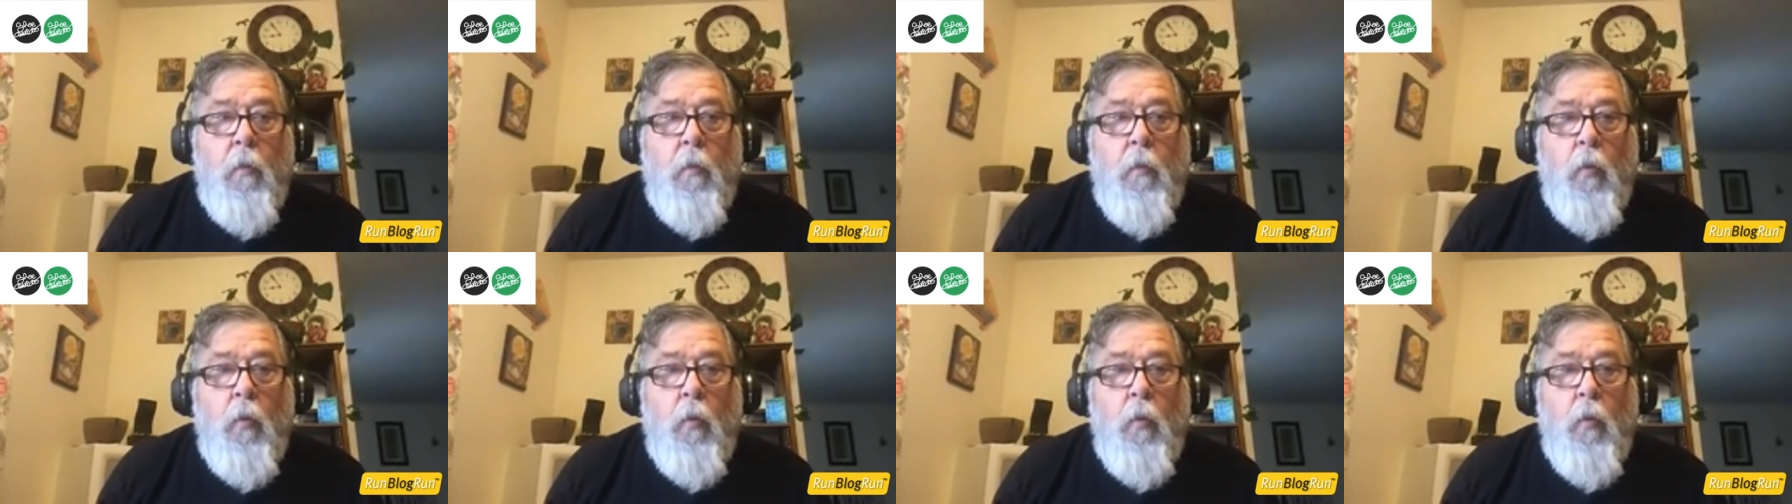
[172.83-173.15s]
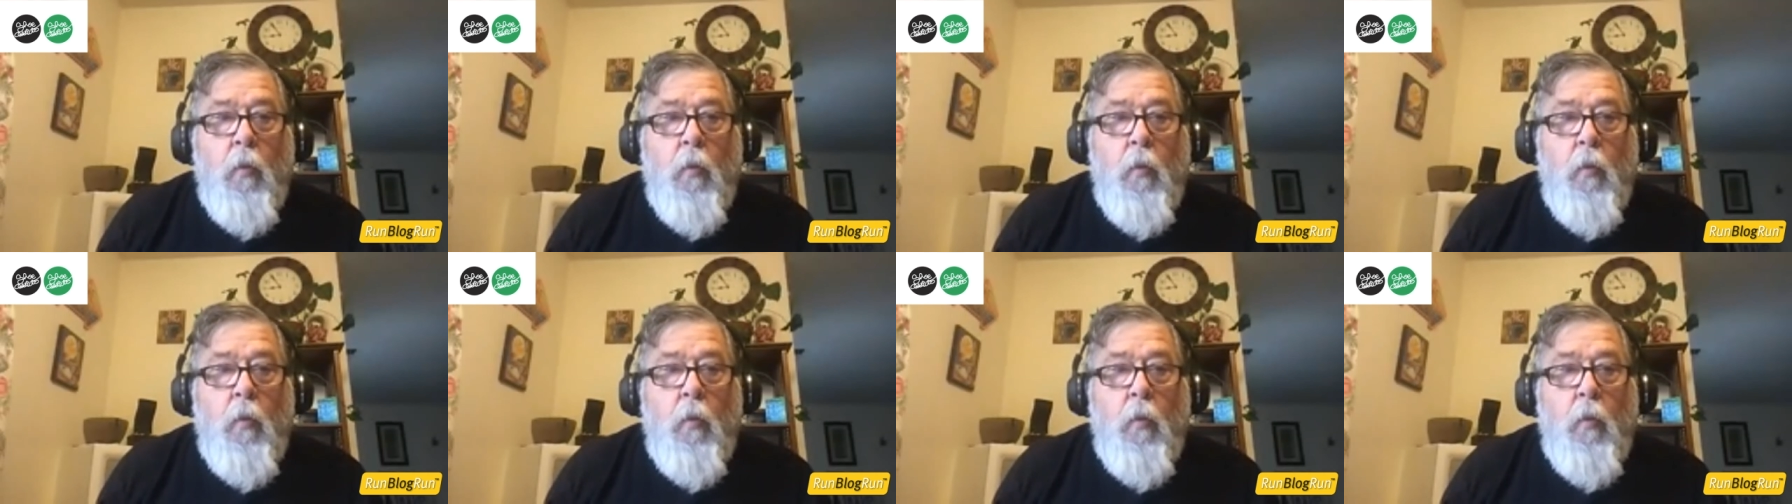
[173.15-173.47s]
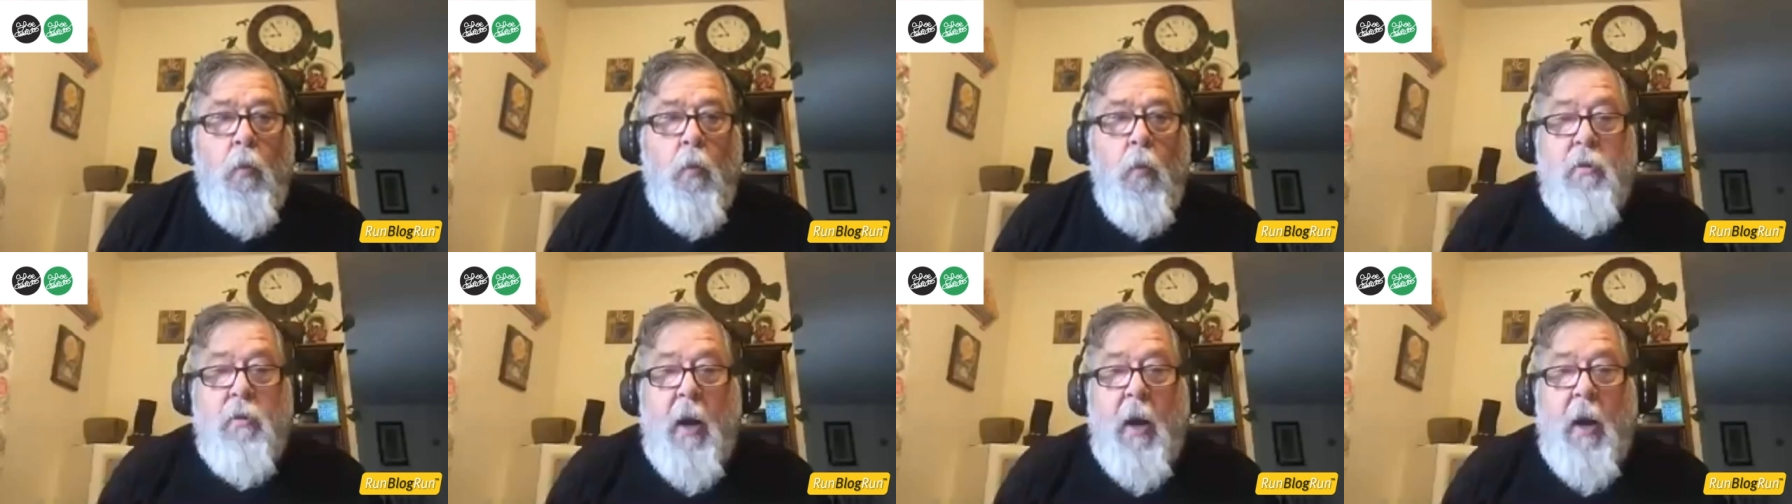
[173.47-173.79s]

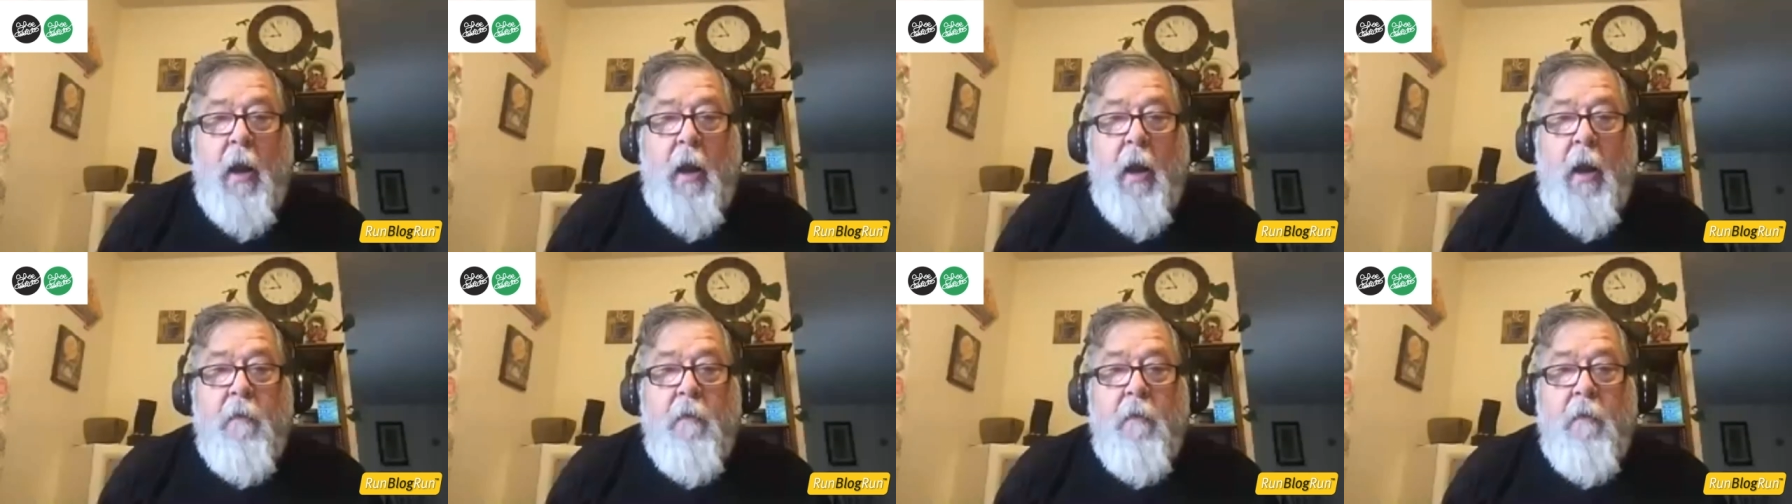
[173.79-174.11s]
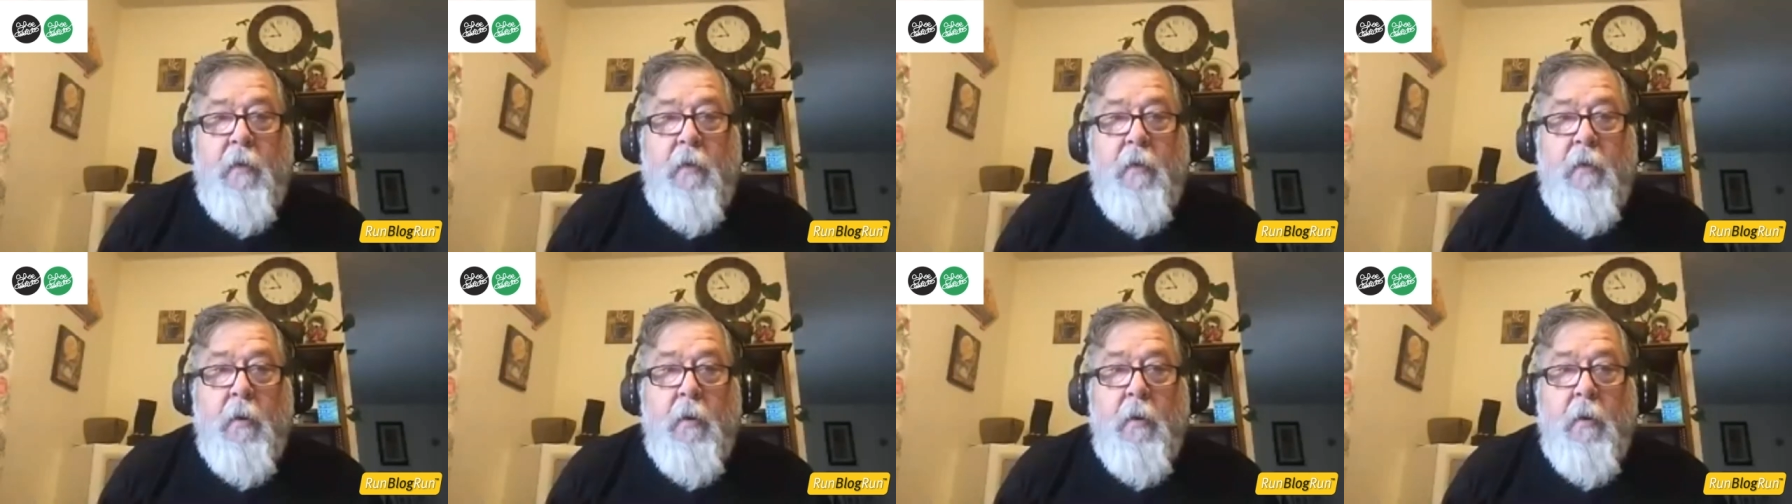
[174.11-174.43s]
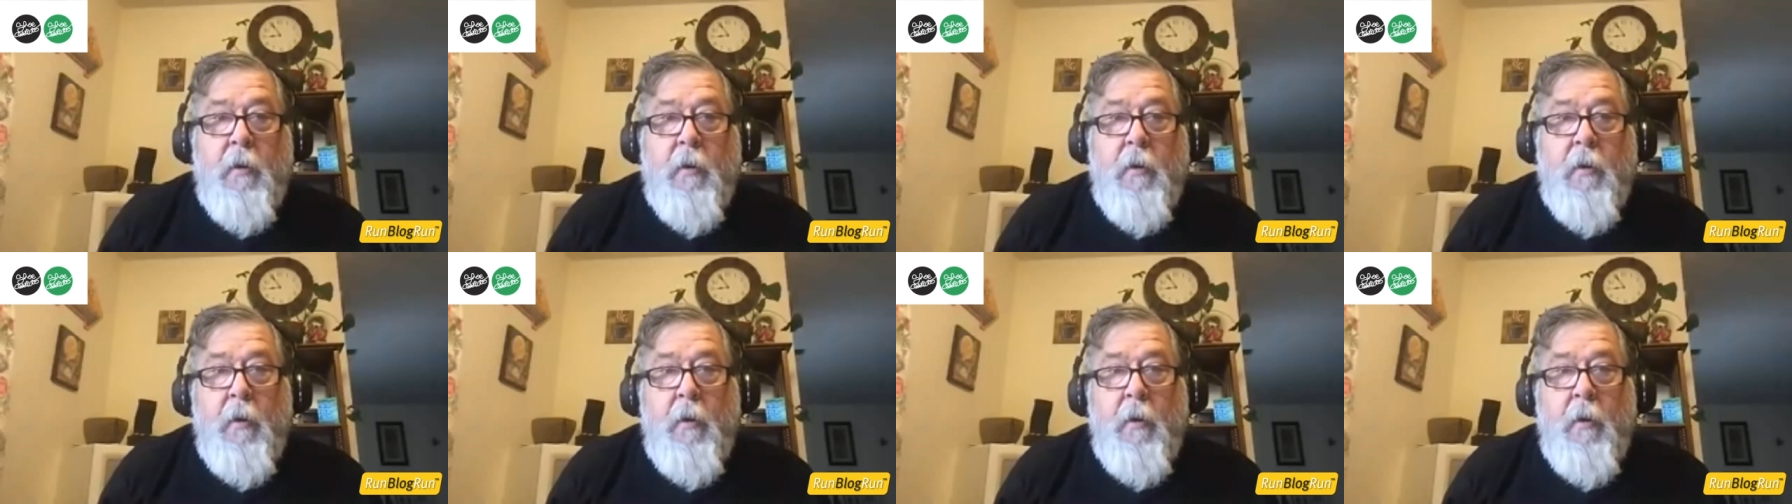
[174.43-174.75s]
women's track and
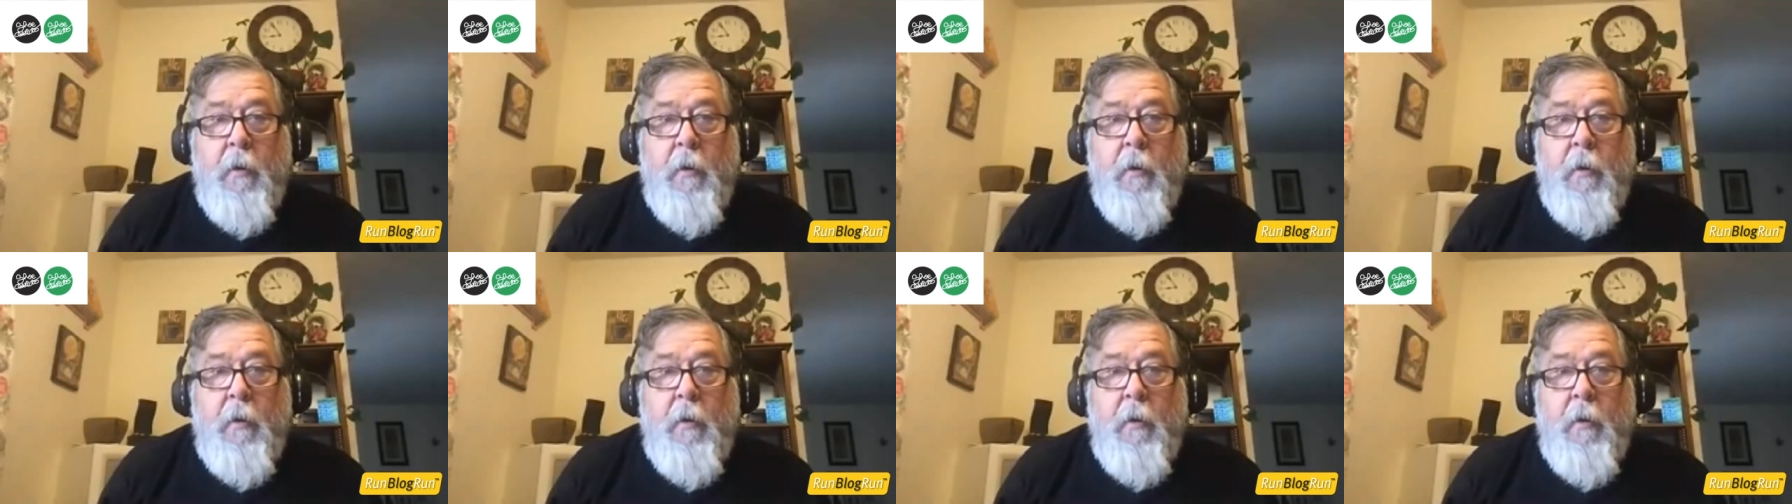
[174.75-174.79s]
field